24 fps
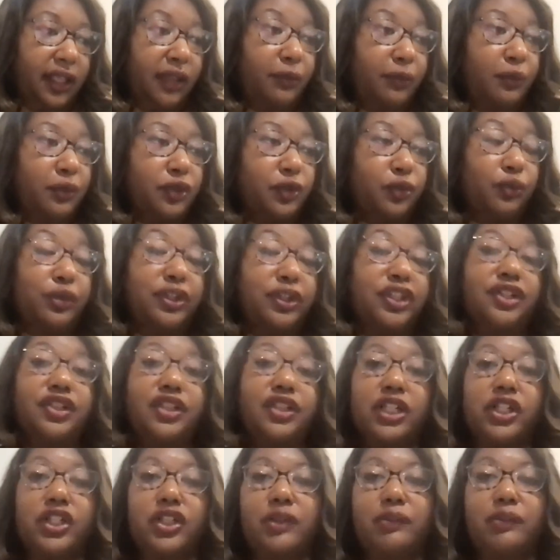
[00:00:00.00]
was
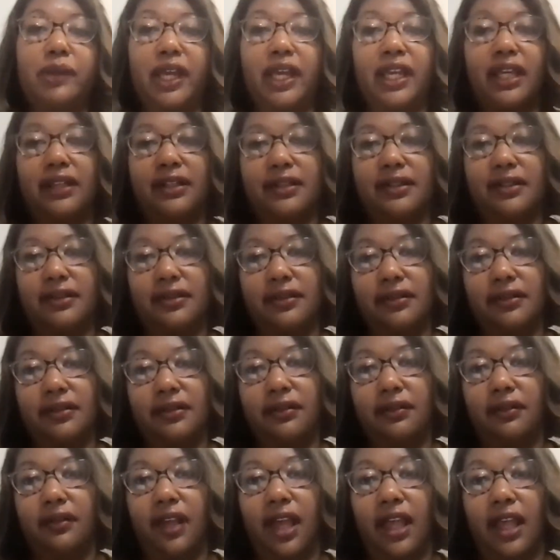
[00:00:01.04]
research based.
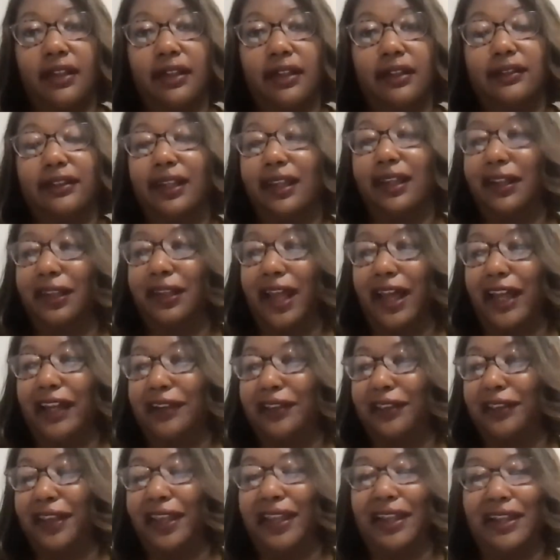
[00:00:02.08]
I looked at a lot
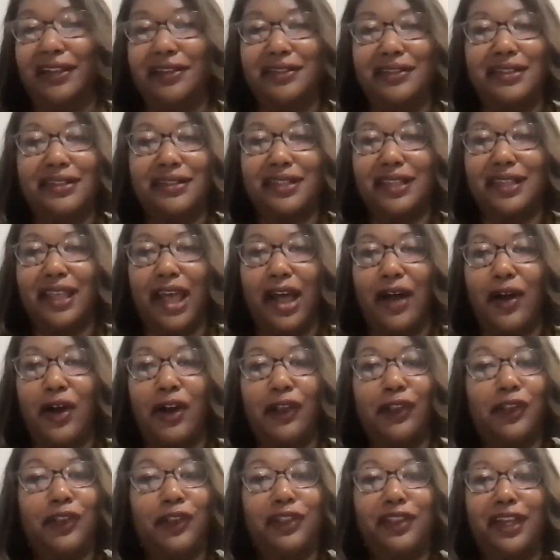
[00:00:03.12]
of things to see how
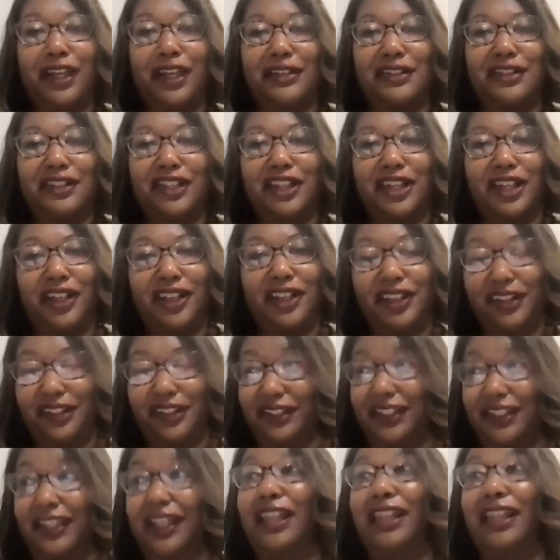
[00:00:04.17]
other things
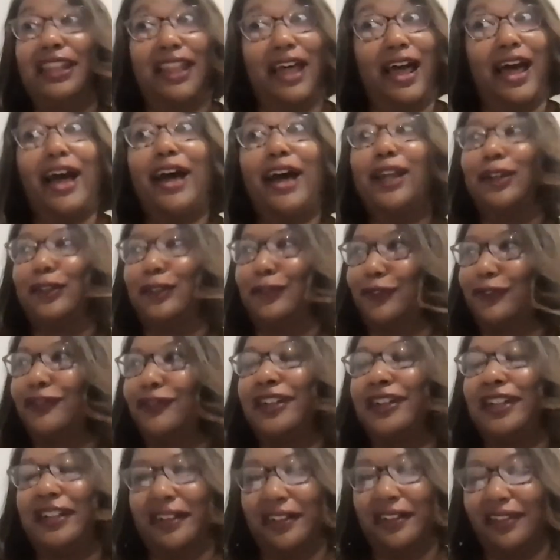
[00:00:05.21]
looked, a lot of
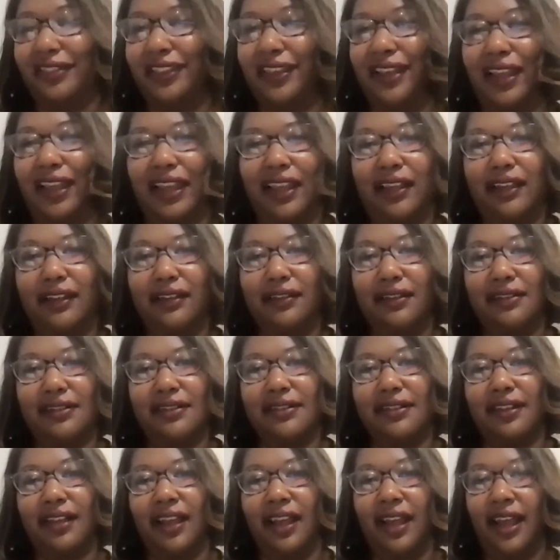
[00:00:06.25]

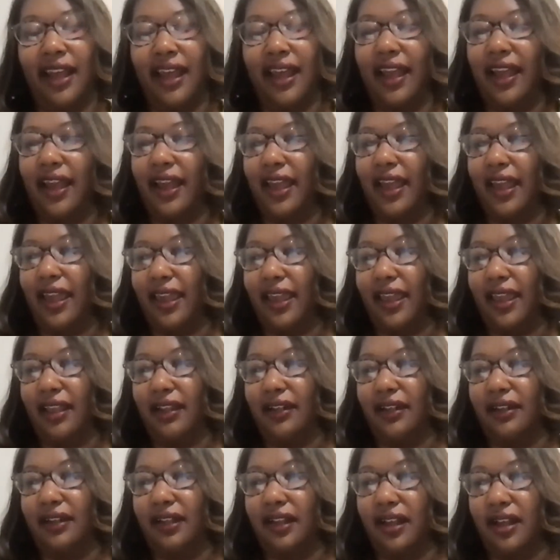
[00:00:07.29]
things.
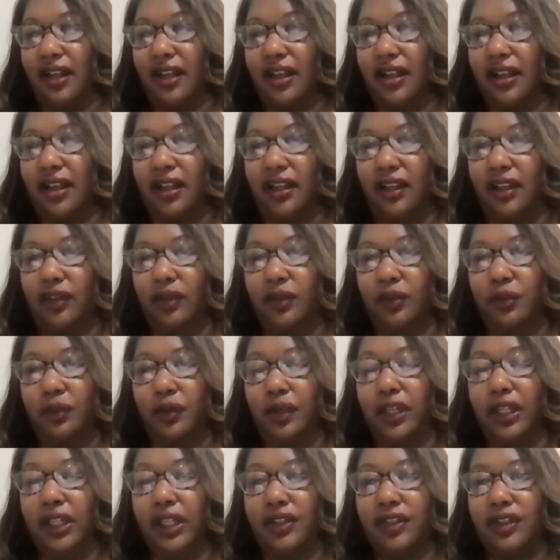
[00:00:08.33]
And you
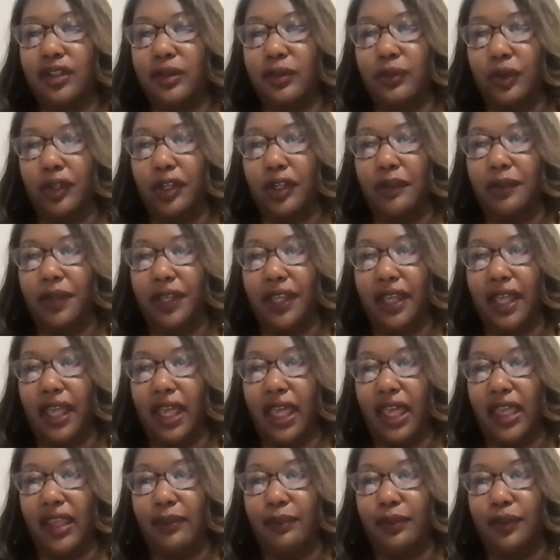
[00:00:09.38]
really just want to be
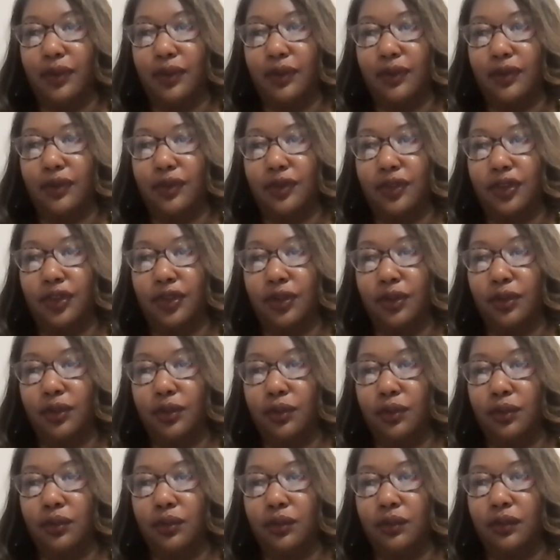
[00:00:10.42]
able
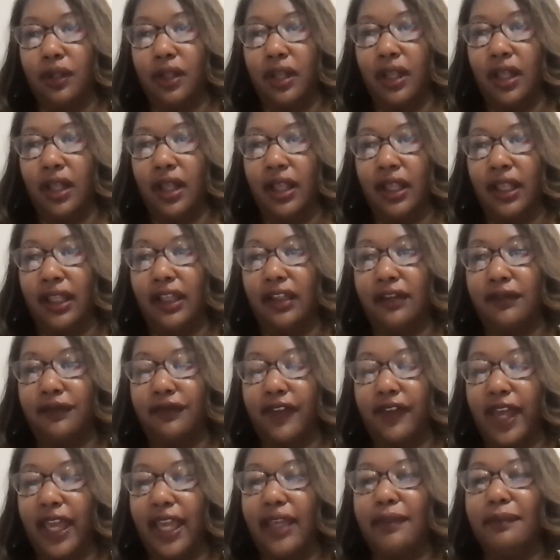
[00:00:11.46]
to
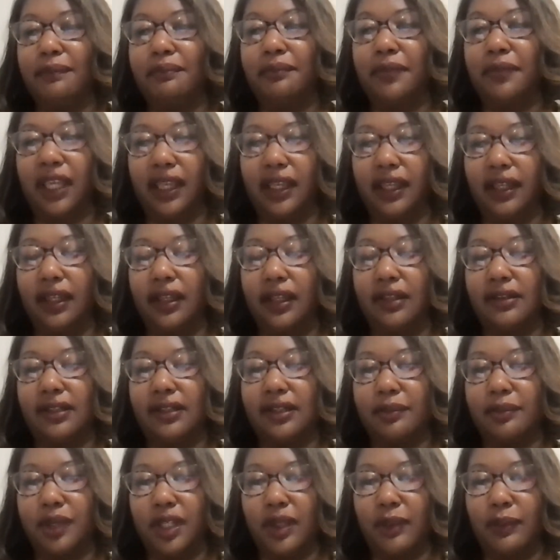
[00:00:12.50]
convey meaning
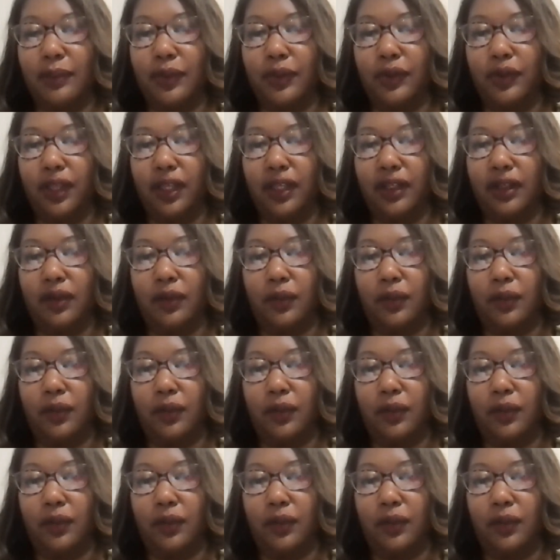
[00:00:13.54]
to people in a